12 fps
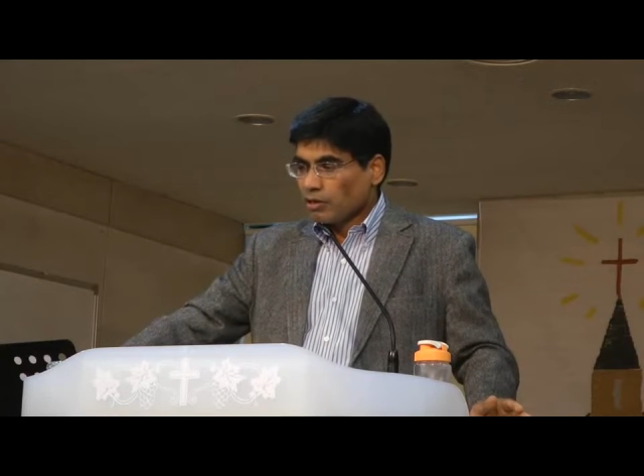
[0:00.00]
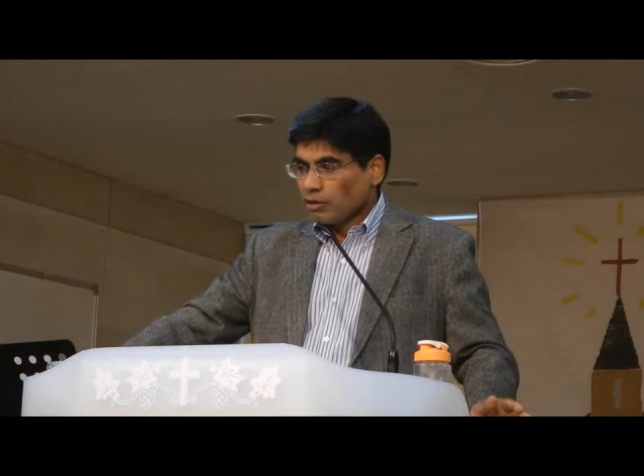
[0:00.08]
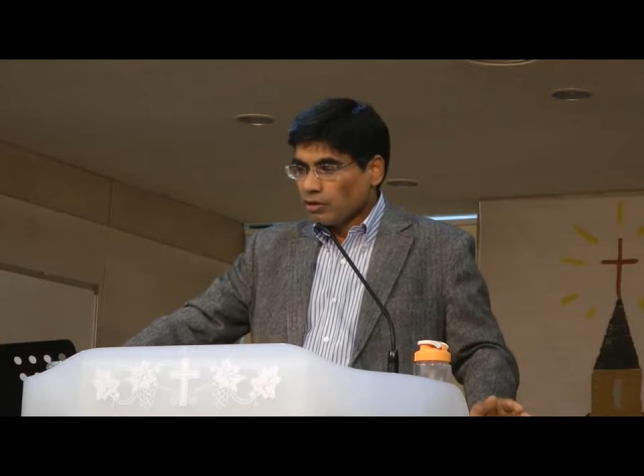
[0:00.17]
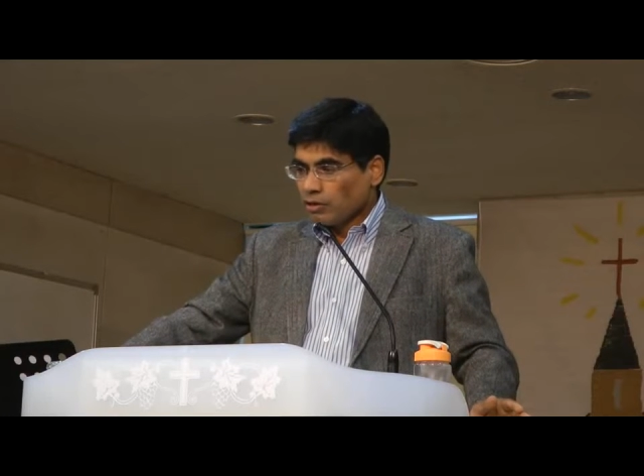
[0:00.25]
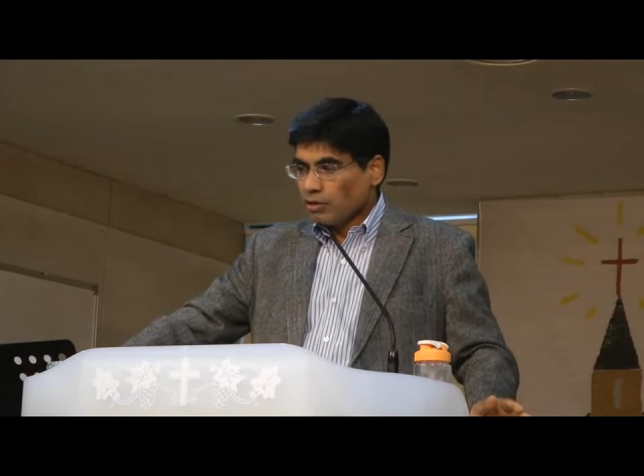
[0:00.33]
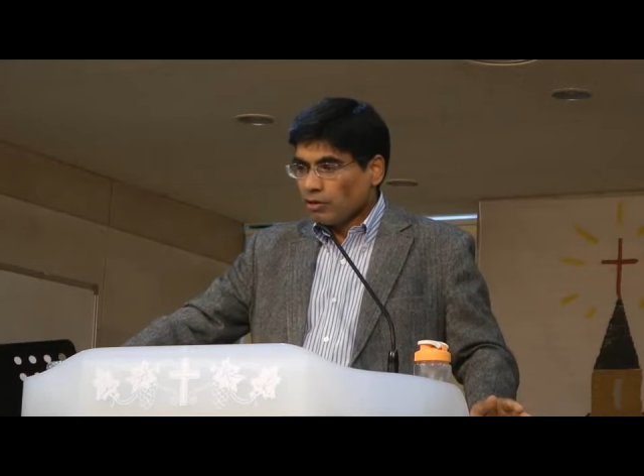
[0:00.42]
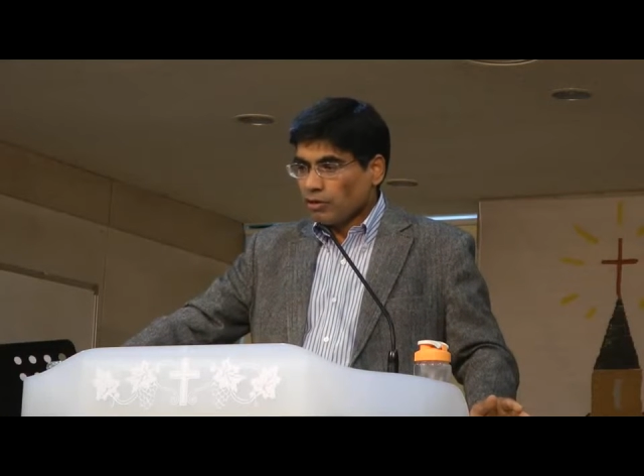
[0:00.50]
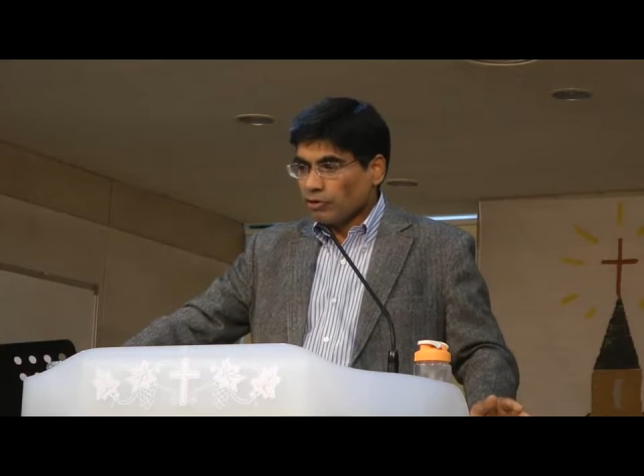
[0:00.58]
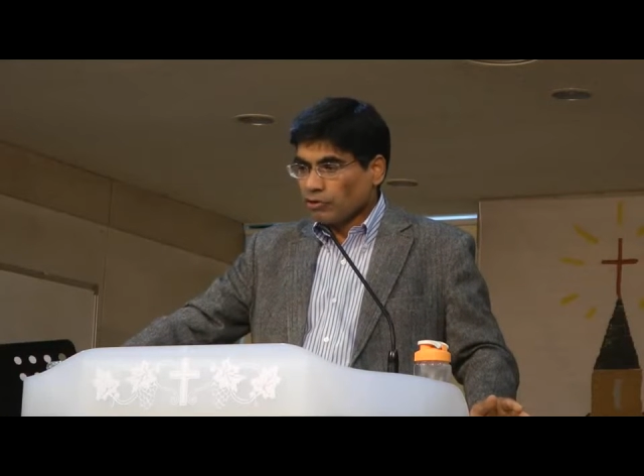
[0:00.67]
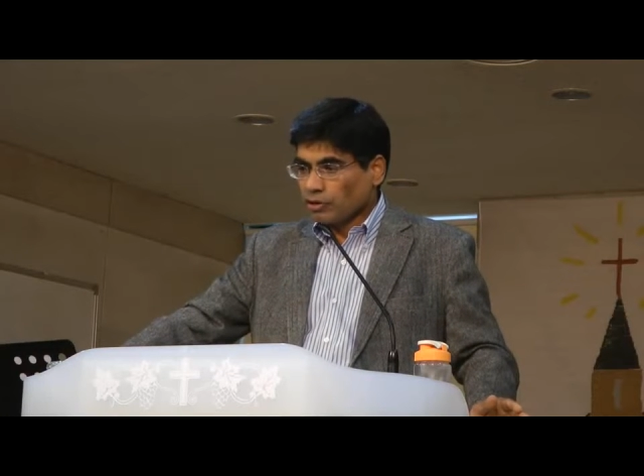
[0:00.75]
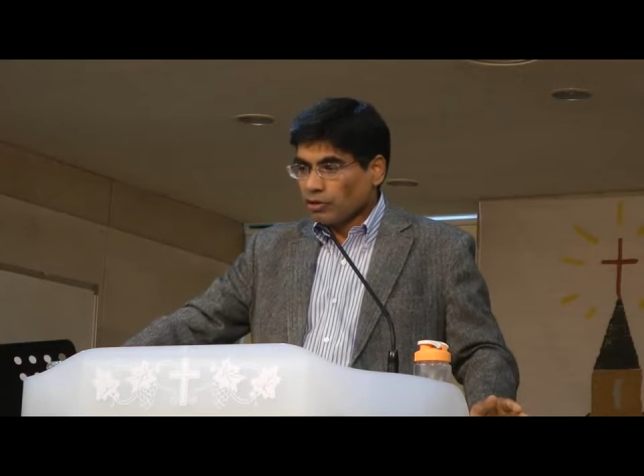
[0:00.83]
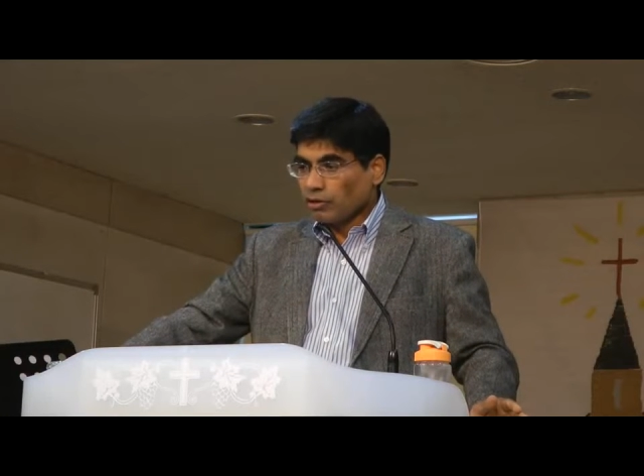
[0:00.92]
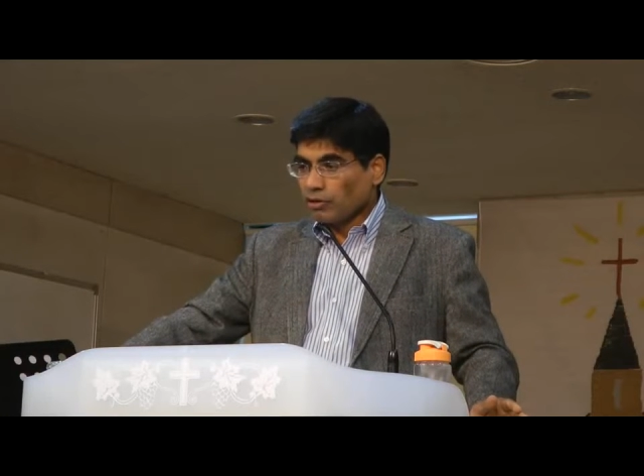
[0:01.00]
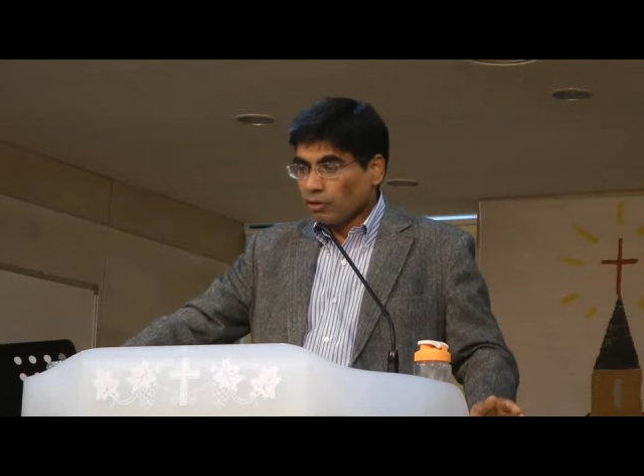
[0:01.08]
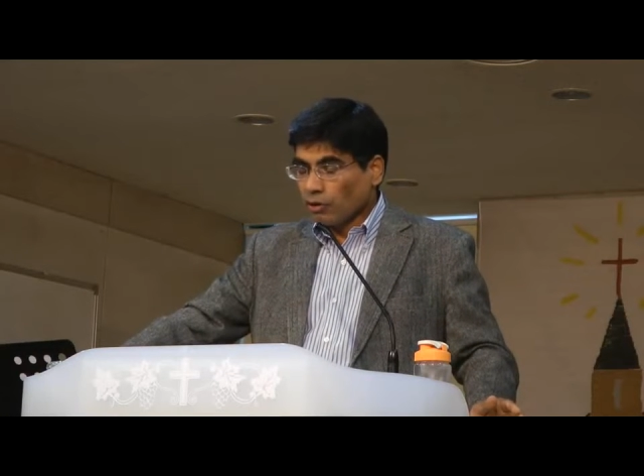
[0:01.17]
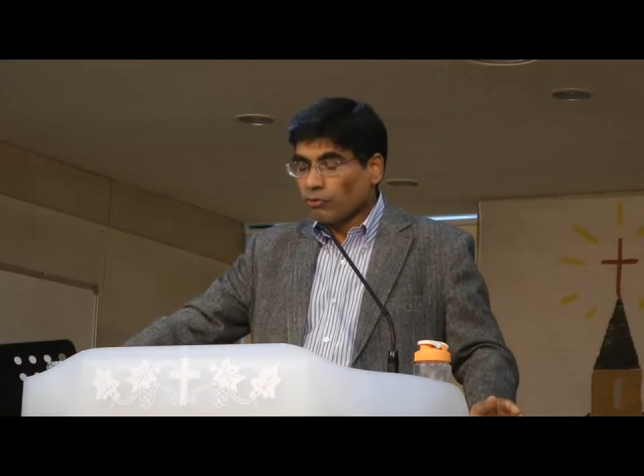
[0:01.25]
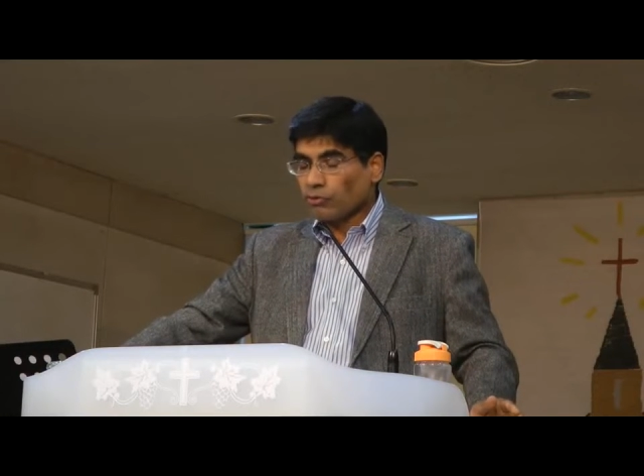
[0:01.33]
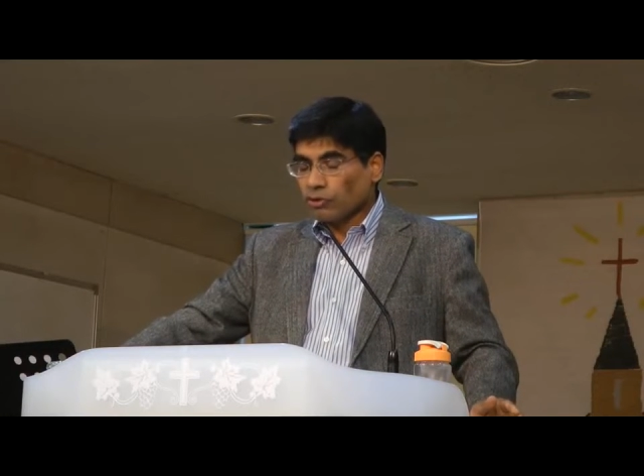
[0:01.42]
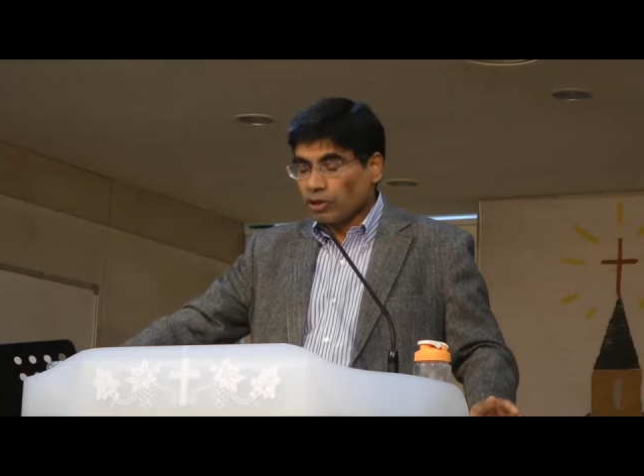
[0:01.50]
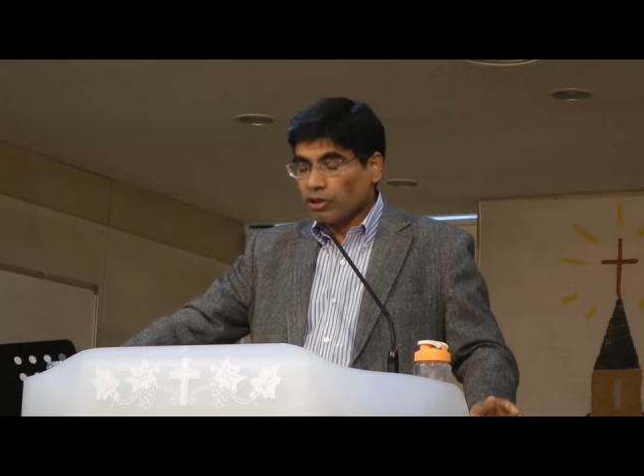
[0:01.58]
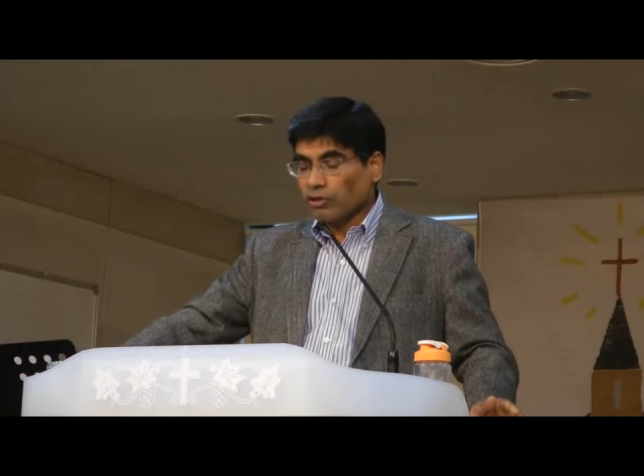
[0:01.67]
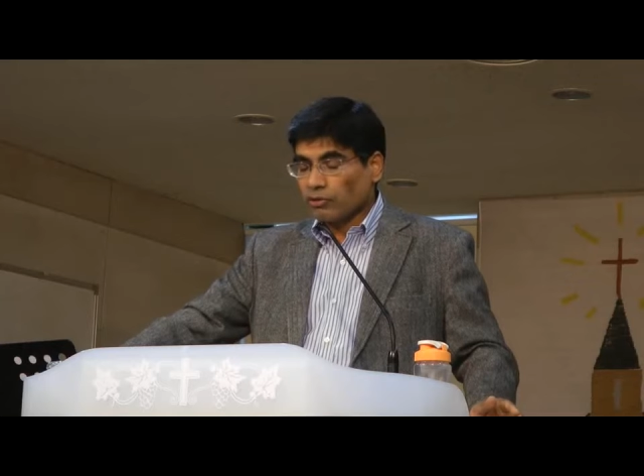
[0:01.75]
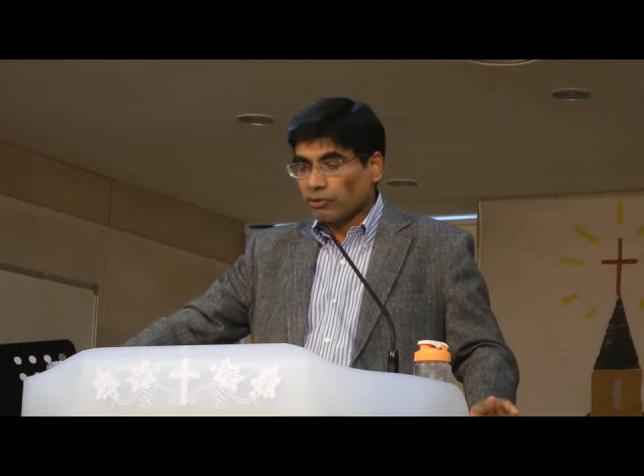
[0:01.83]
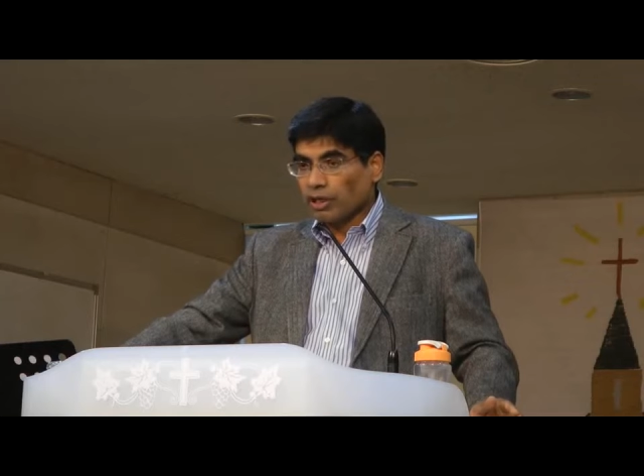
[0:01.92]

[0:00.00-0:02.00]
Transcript: he or she grows into